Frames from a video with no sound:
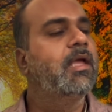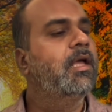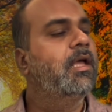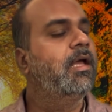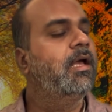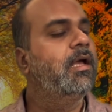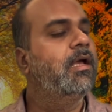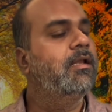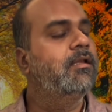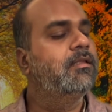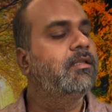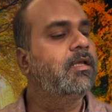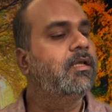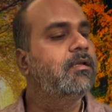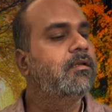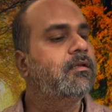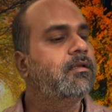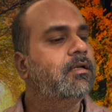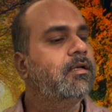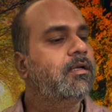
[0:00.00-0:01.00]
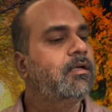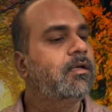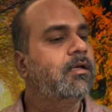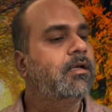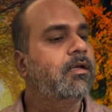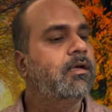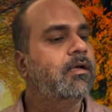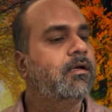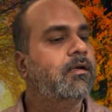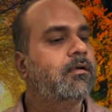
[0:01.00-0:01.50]
And then
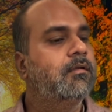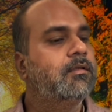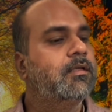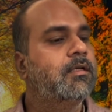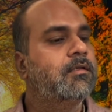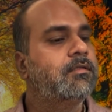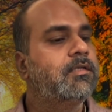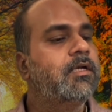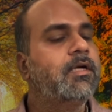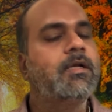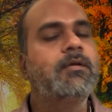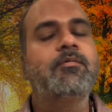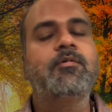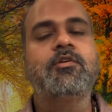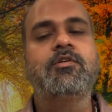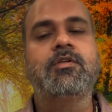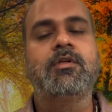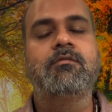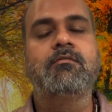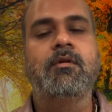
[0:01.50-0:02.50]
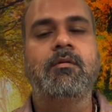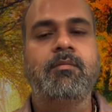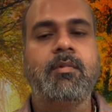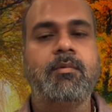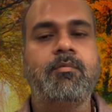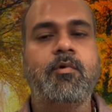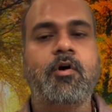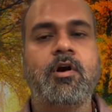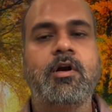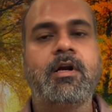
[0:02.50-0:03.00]
the sitting position will be
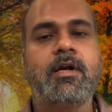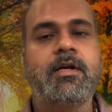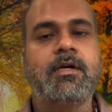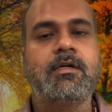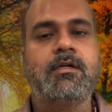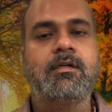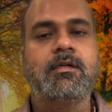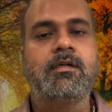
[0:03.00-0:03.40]
moderate.